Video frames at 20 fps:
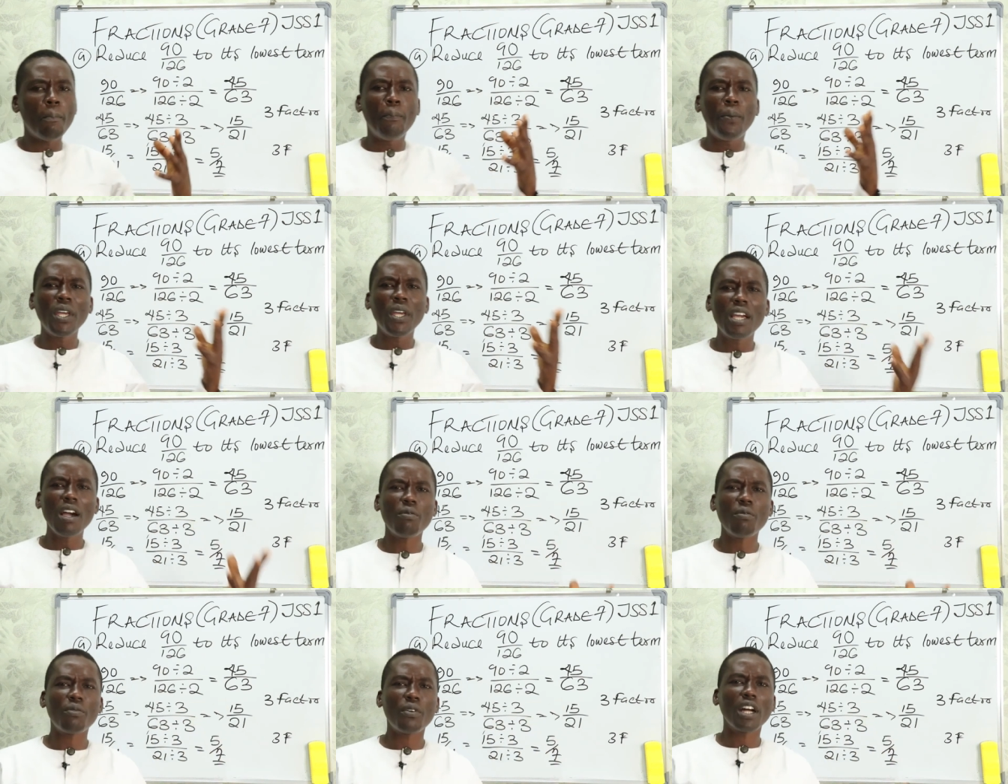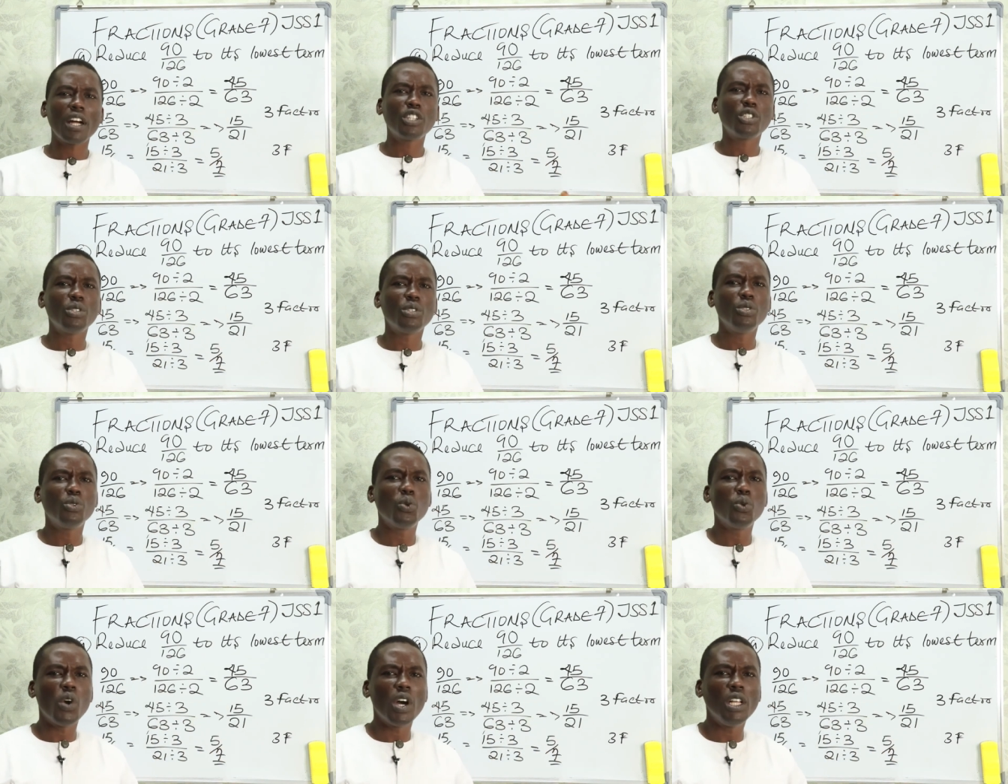bigger
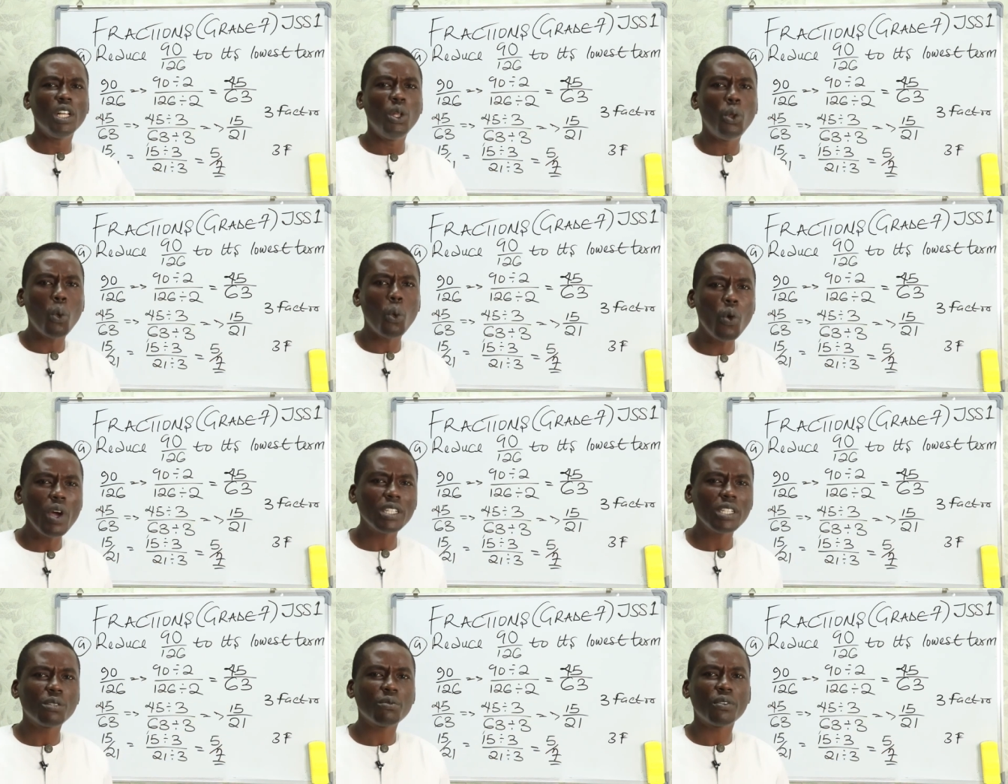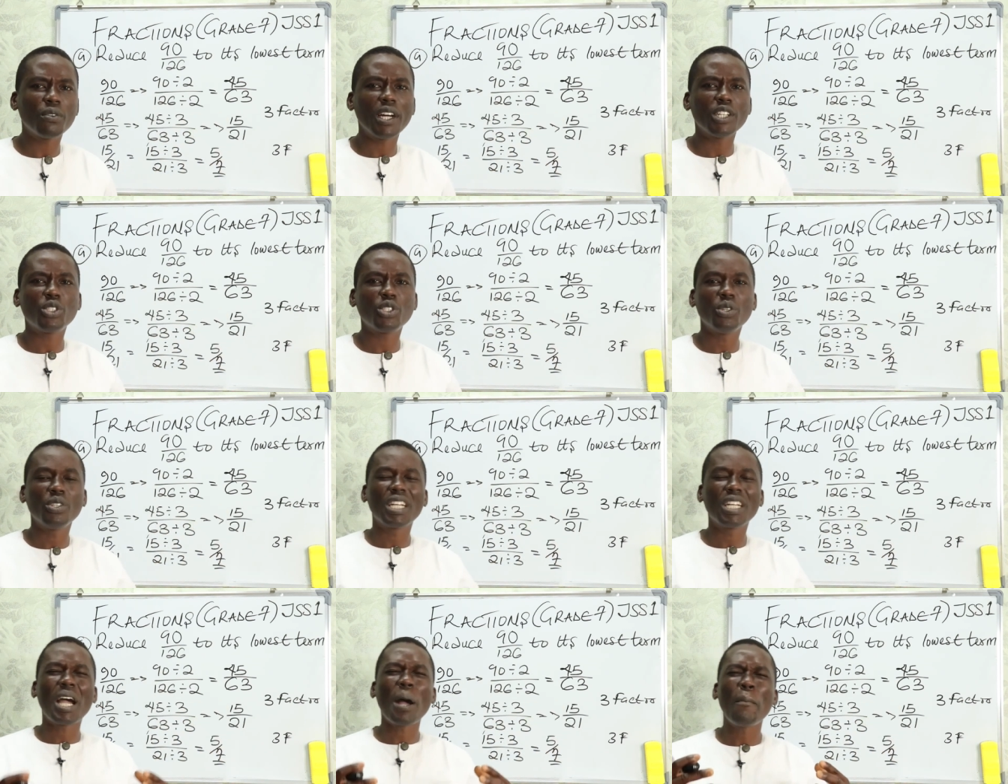fraction to a lowest
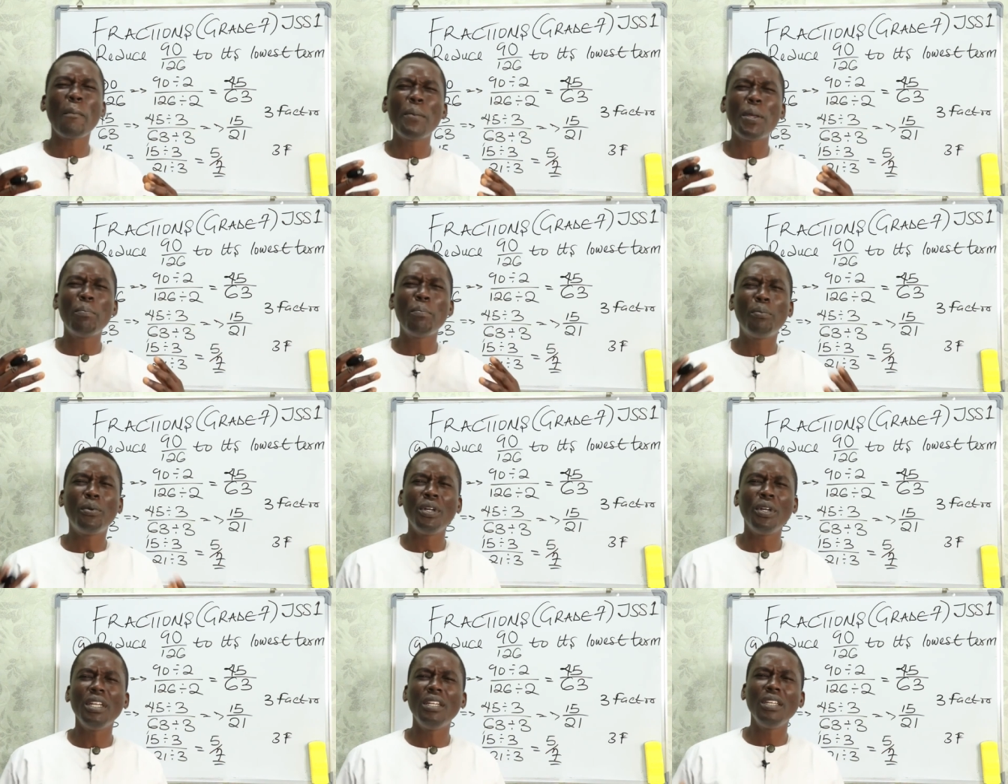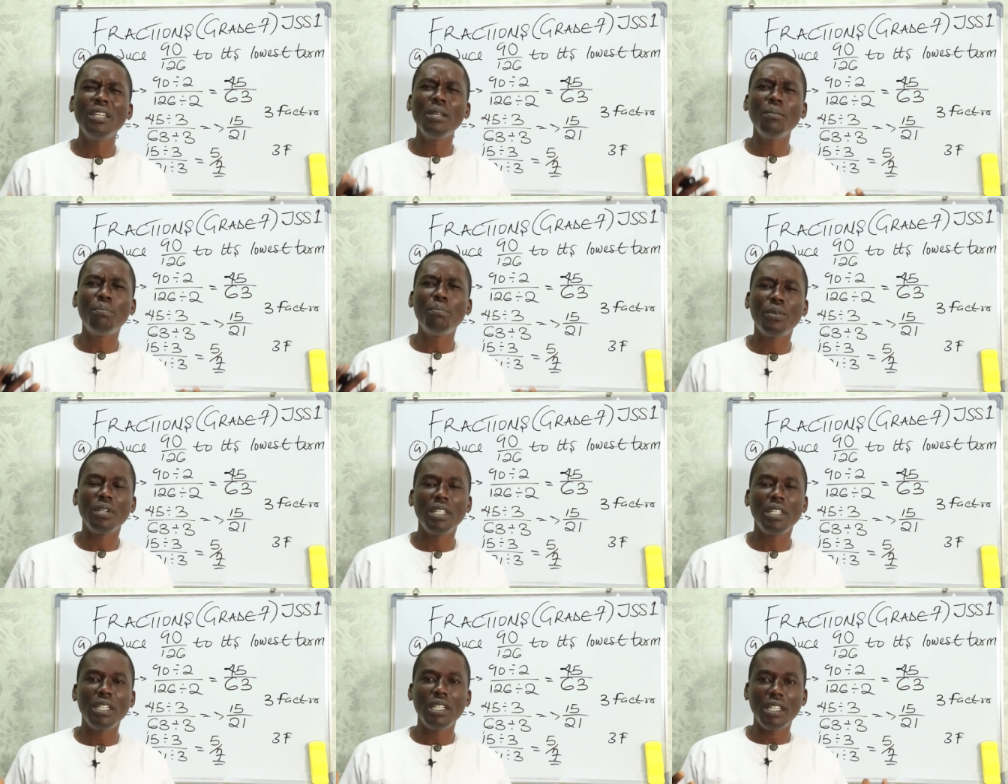fraction can be
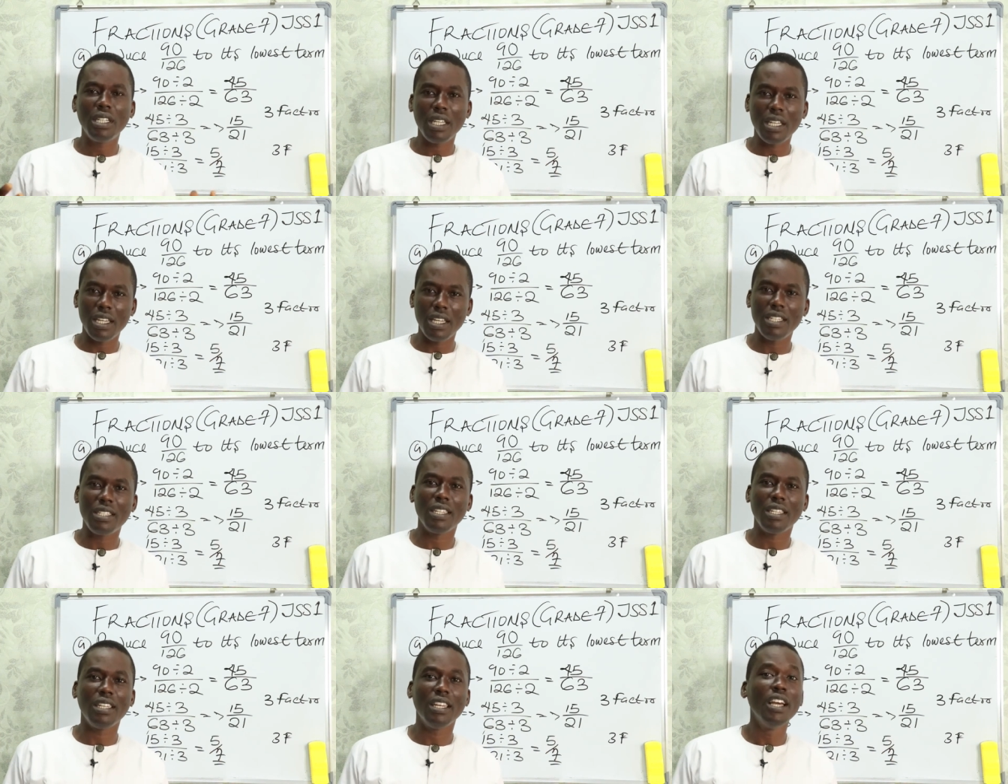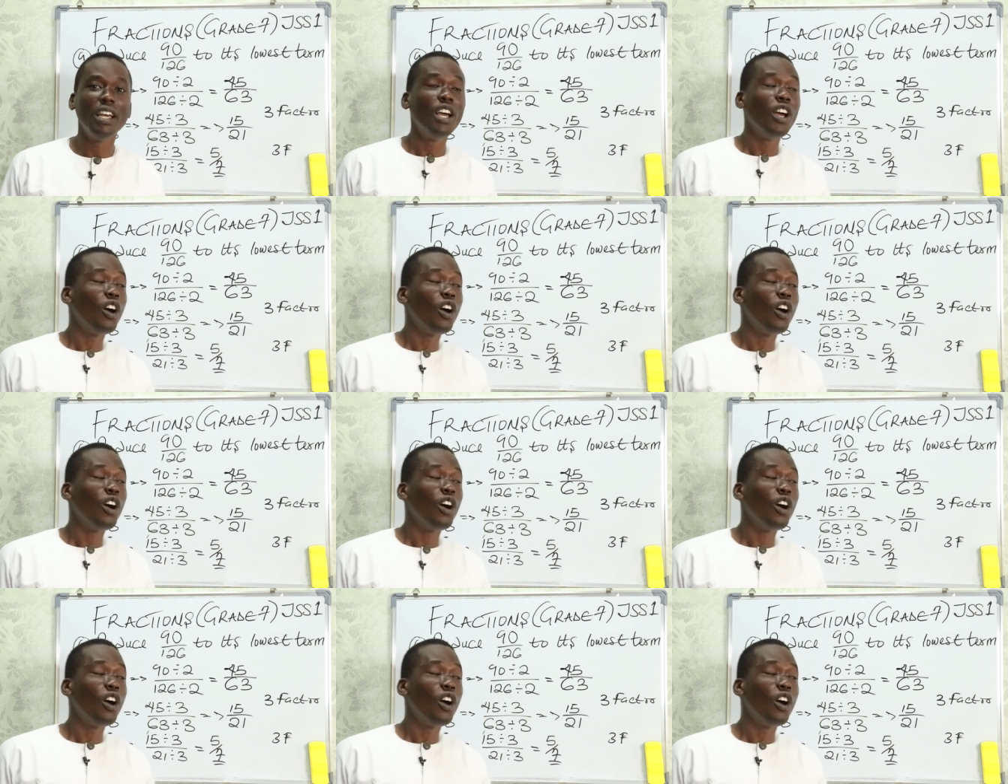pretty easy.